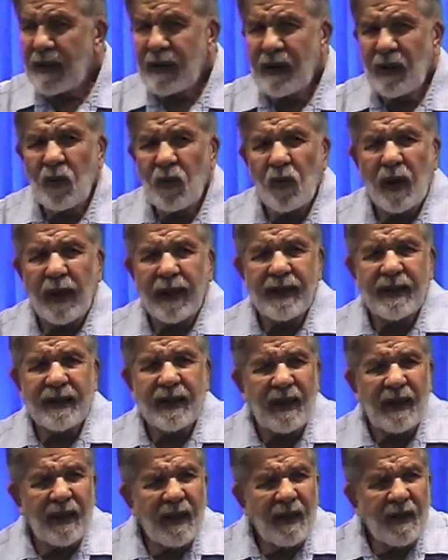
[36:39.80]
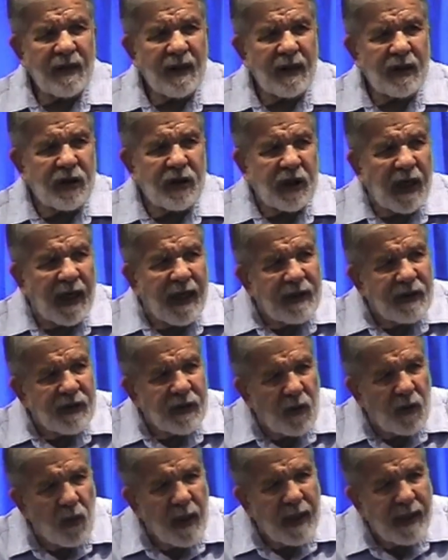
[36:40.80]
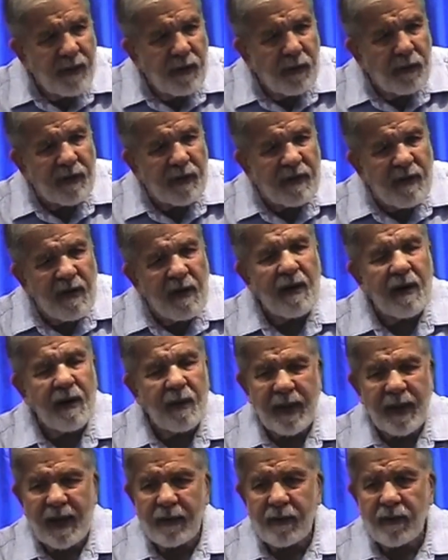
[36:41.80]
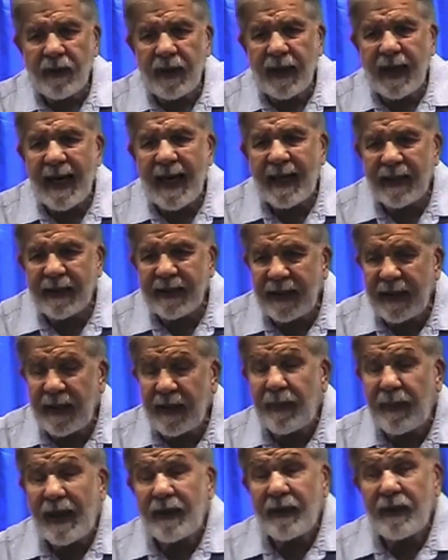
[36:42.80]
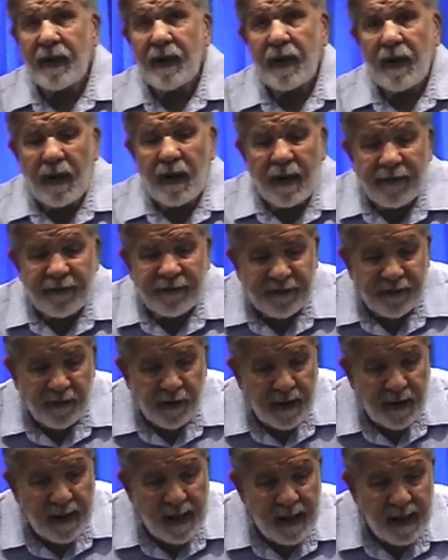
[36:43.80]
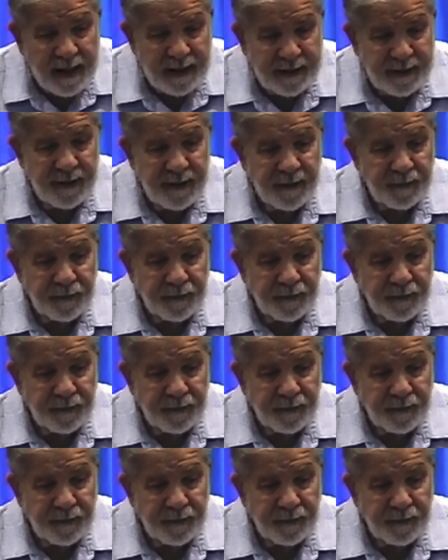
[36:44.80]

You want it to change the way you think about reality, about your love for God,